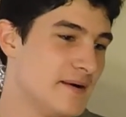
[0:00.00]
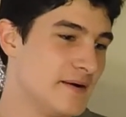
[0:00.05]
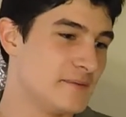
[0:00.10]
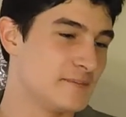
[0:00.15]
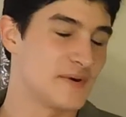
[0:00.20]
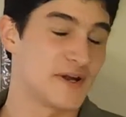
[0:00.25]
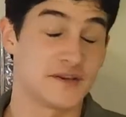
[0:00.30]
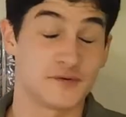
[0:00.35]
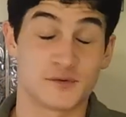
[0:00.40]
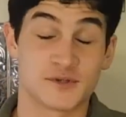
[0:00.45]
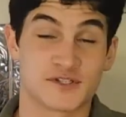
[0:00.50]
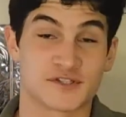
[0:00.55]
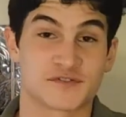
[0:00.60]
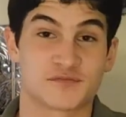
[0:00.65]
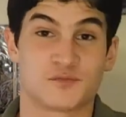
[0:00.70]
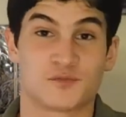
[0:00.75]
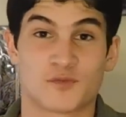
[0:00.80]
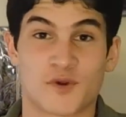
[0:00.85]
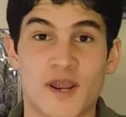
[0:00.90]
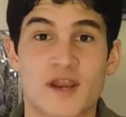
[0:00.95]
But it was
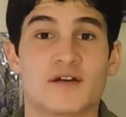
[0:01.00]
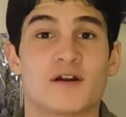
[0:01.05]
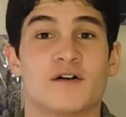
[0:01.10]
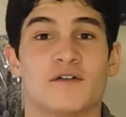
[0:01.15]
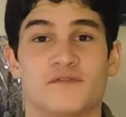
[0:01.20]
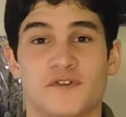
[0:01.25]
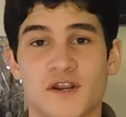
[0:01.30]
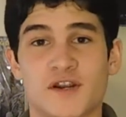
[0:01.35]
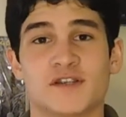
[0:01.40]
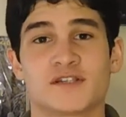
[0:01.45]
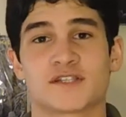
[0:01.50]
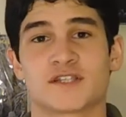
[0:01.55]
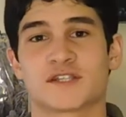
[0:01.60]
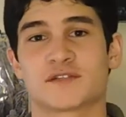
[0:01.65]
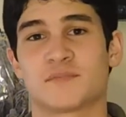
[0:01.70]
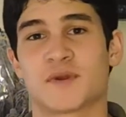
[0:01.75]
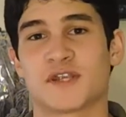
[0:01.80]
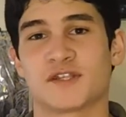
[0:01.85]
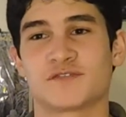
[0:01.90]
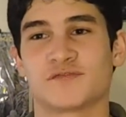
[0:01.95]
a very
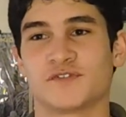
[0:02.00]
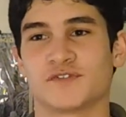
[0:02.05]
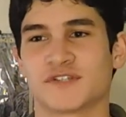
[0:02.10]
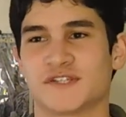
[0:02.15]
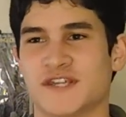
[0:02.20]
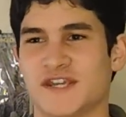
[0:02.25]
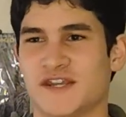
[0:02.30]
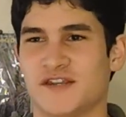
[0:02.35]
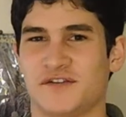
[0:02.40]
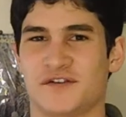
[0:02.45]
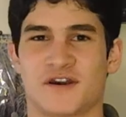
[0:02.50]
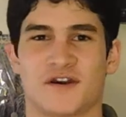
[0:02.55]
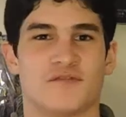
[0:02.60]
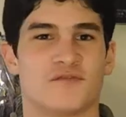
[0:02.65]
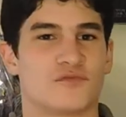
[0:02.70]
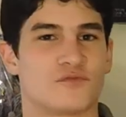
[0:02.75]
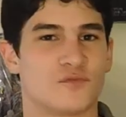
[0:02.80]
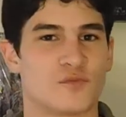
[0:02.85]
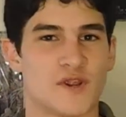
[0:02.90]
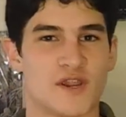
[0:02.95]
suspenseful scene. You
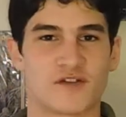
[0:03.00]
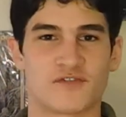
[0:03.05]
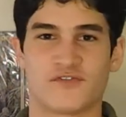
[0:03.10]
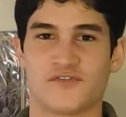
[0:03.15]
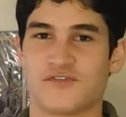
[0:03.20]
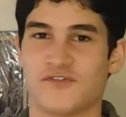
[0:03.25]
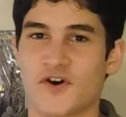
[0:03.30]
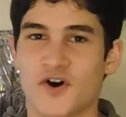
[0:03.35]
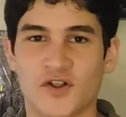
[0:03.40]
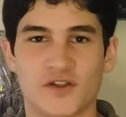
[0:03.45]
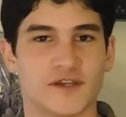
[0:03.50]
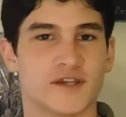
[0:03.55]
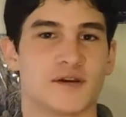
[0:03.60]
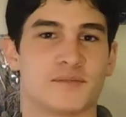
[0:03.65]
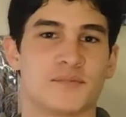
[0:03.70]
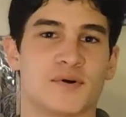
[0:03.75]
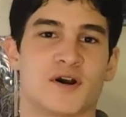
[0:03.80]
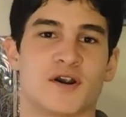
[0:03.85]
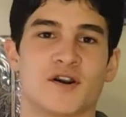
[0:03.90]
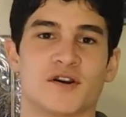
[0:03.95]
have Rick falling
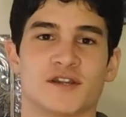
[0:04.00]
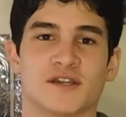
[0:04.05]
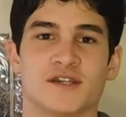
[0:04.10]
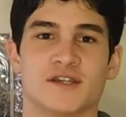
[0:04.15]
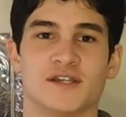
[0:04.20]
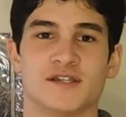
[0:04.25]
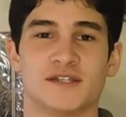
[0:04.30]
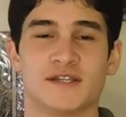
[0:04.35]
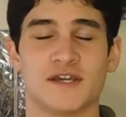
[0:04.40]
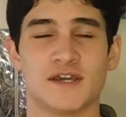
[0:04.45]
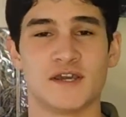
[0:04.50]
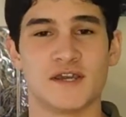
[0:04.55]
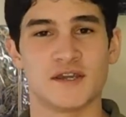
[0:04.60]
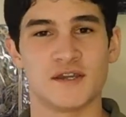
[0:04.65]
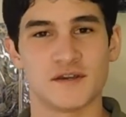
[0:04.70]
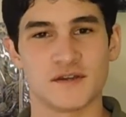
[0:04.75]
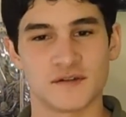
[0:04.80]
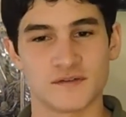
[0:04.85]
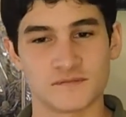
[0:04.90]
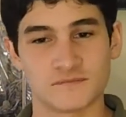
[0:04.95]
apart in it.
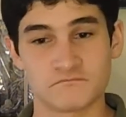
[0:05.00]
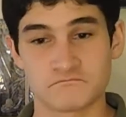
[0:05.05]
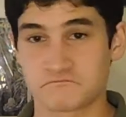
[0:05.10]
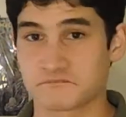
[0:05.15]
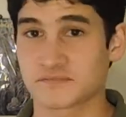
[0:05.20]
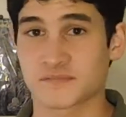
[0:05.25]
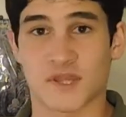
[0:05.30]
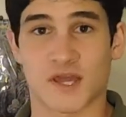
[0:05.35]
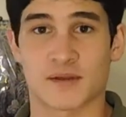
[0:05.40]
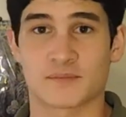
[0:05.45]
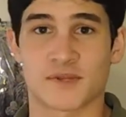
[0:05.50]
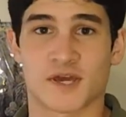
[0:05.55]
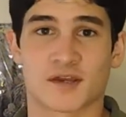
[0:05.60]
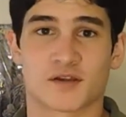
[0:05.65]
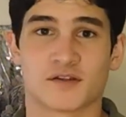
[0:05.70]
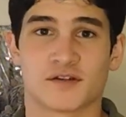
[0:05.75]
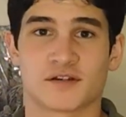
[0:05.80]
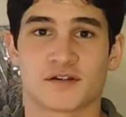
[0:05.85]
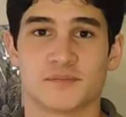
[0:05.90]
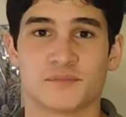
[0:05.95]
I'm not
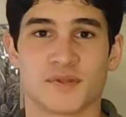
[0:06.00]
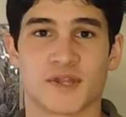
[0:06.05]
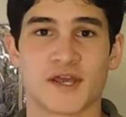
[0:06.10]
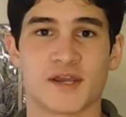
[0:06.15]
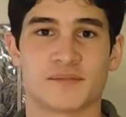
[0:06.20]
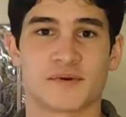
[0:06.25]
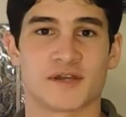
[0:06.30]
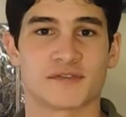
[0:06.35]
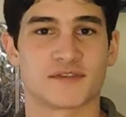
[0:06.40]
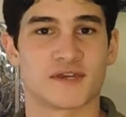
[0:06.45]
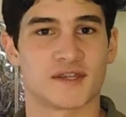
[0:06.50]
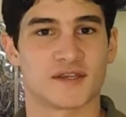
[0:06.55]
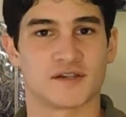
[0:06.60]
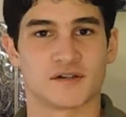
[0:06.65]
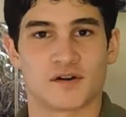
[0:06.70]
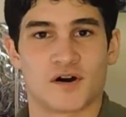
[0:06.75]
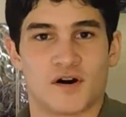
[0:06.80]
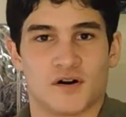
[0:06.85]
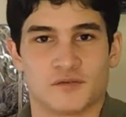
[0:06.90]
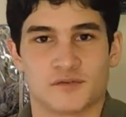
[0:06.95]
going to complain about that at
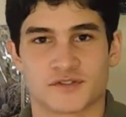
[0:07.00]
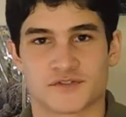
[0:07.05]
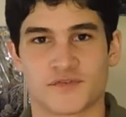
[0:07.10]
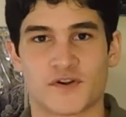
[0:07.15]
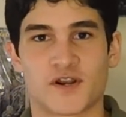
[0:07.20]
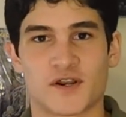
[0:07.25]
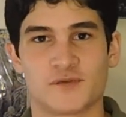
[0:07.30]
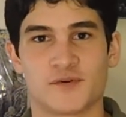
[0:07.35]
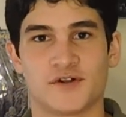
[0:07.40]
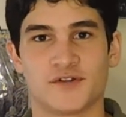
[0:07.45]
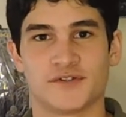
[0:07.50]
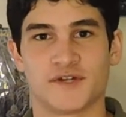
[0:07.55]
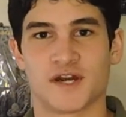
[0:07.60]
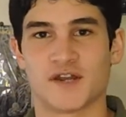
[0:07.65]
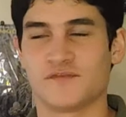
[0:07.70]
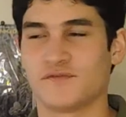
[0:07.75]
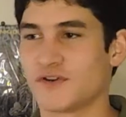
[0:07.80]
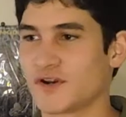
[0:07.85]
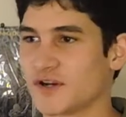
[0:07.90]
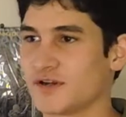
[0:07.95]
all. It was very well
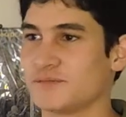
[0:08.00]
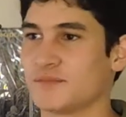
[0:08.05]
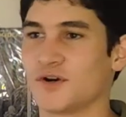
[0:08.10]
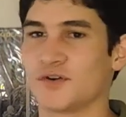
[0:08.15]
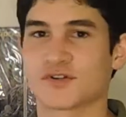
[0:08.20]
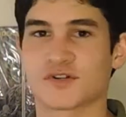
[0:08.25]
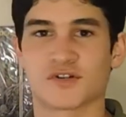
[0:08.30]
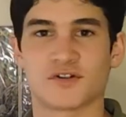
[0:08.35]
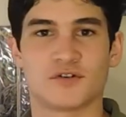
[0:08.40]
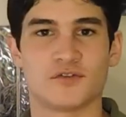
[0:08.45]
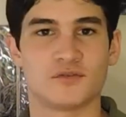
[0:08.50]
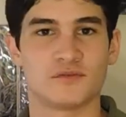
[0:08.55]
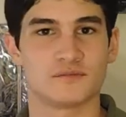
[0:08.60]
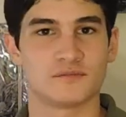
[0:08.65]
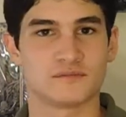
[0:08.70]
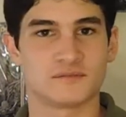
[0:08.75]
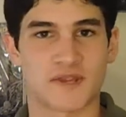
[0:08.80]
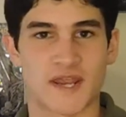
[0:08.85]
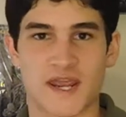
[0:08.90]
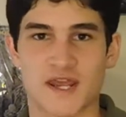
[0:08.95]
done, very emotional.
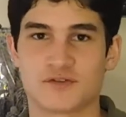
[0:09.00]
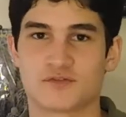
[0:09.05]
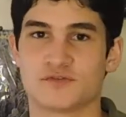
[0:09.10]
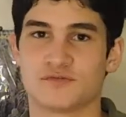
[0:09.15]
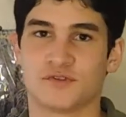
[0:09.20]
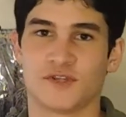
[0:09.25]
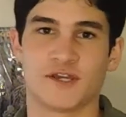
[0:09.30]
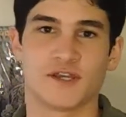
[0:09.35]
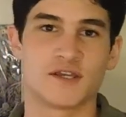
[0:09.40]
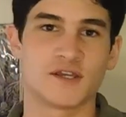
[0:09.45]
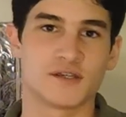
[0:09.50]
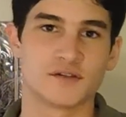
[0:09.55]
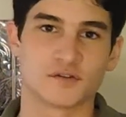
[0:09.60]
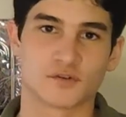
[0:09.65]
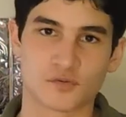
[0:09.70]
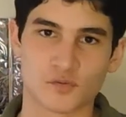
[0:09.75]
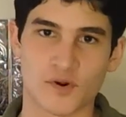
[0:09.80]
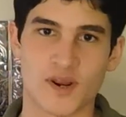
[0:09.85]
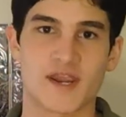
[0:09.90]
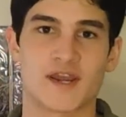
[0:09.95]
Andrew Lincoln,
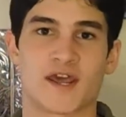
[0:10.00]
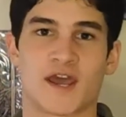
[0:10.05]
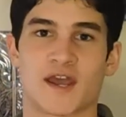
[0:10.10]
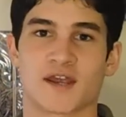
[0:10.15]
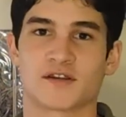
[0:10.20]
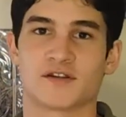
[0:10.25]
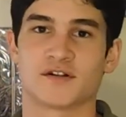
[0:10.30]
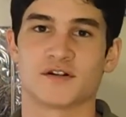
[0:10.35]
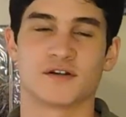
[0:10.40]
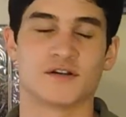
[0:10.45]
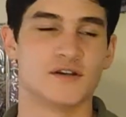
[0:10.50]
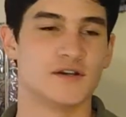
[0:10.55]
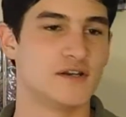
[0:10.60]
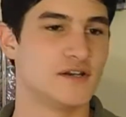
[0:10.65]
great actor.